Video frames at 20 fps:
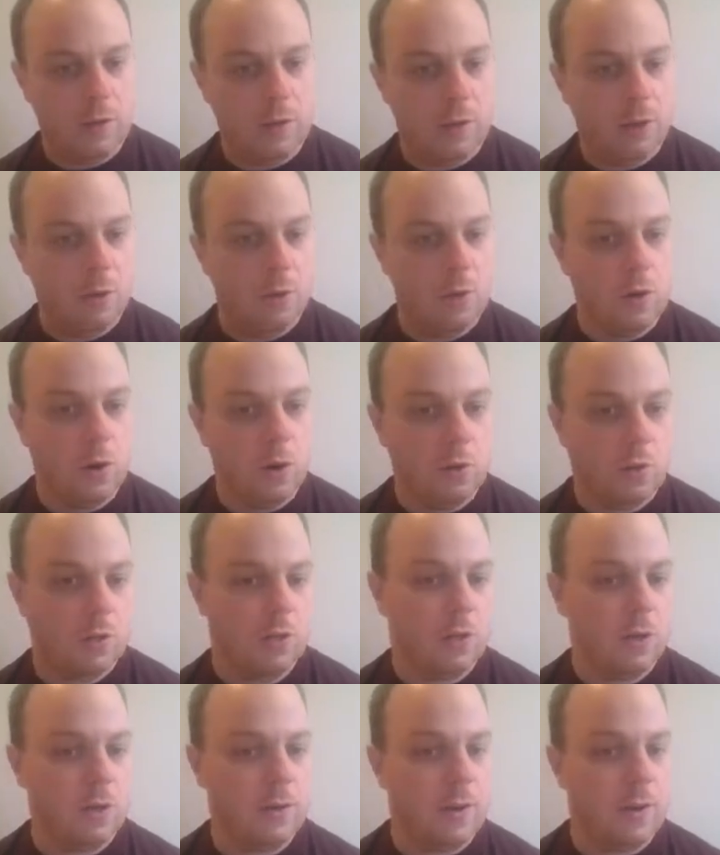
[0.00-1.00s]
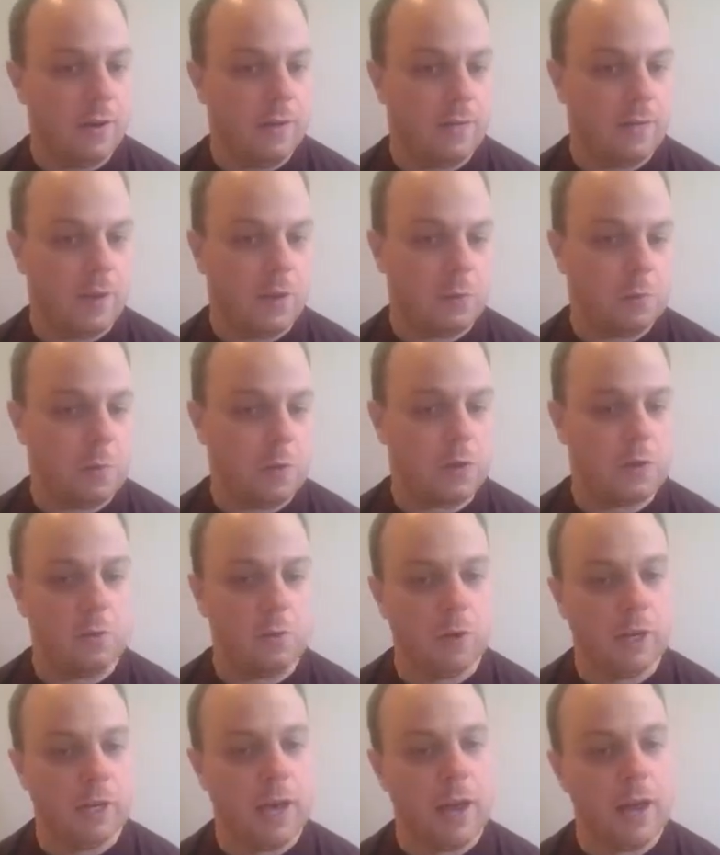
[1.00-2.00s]
Who knows, or if this
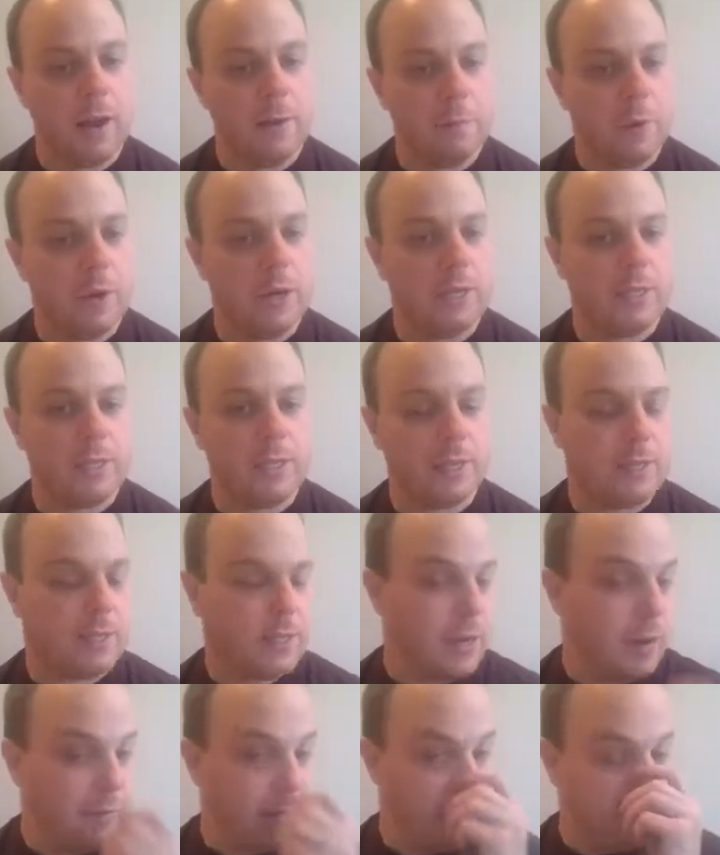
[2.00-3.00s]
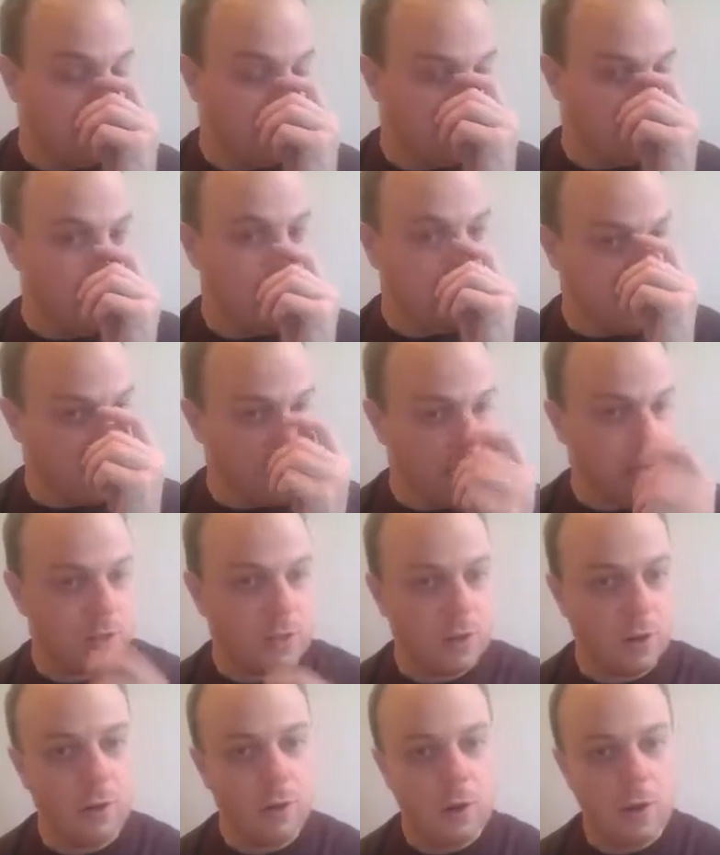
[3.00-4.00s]
person would get bites at 700 or not.
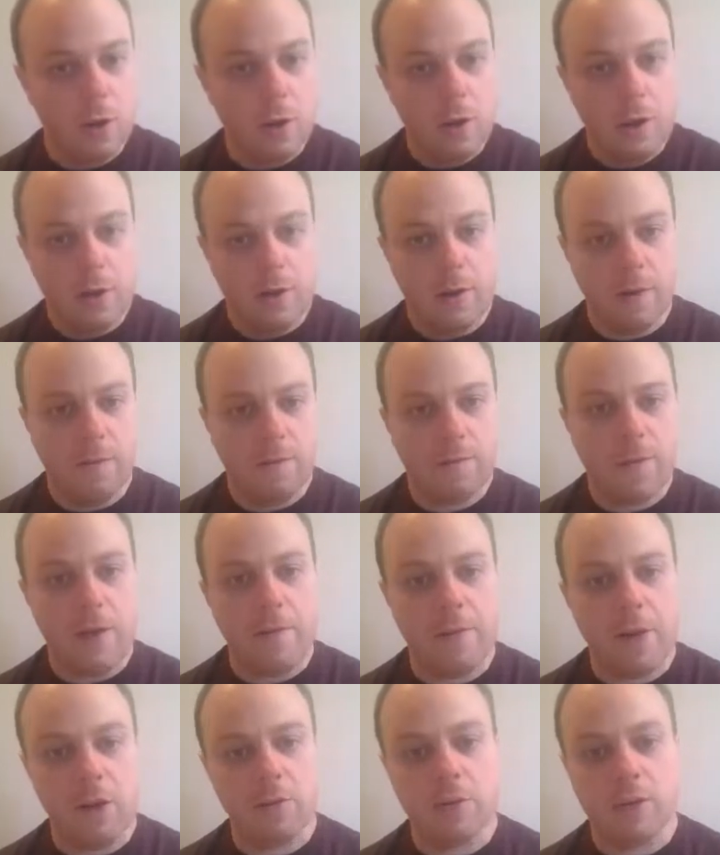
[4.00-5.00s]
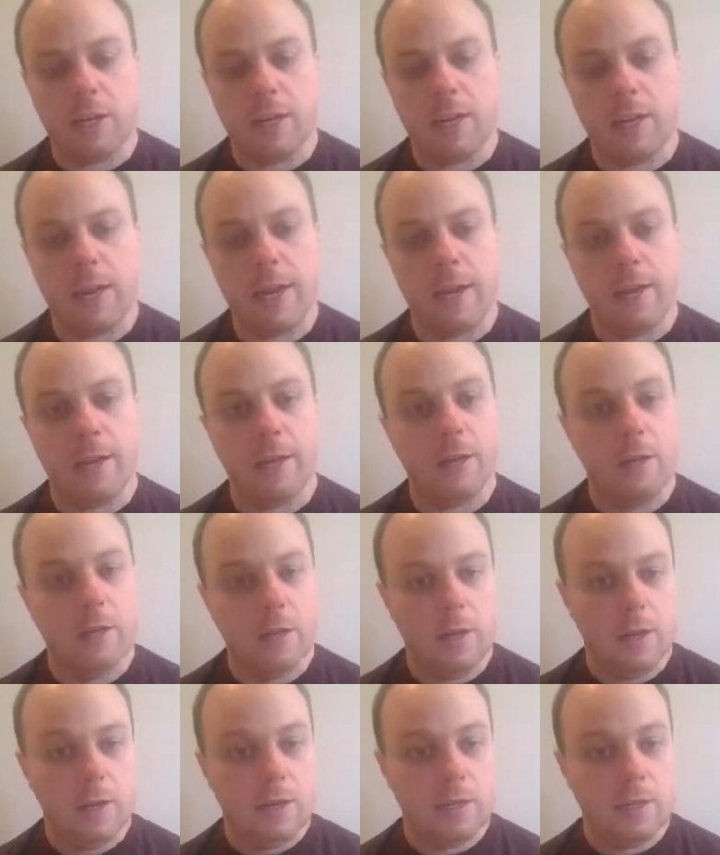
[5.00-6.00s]
So, you know, 500 Canadian
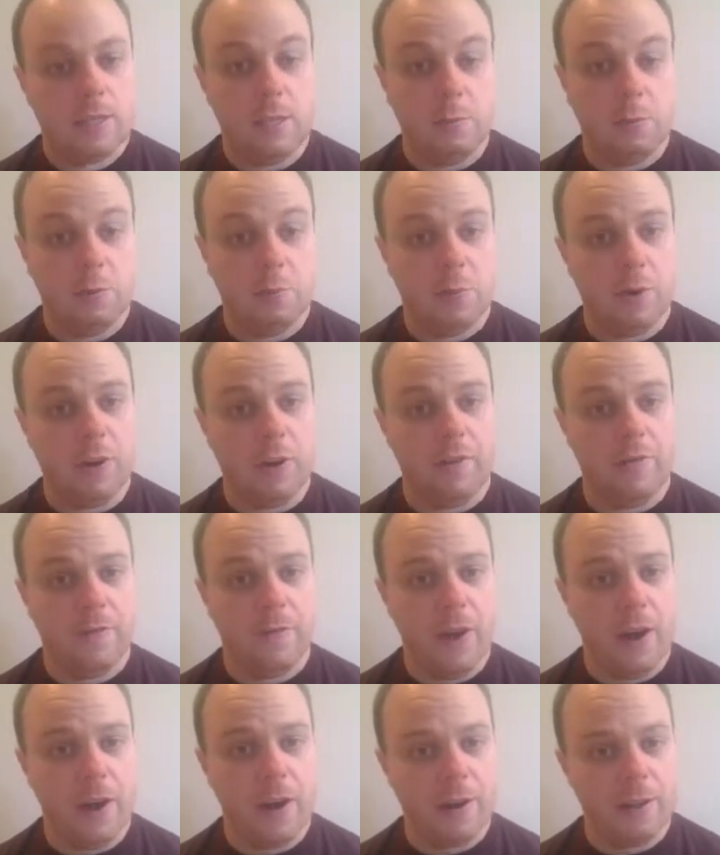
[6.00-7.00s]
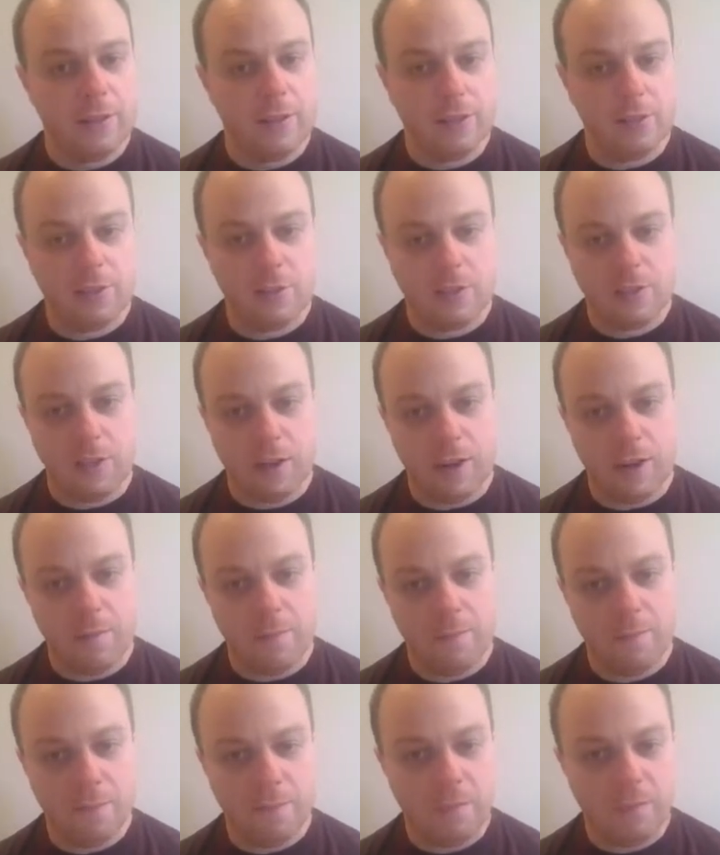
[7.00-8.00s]
seems pretty fair, and this looks like a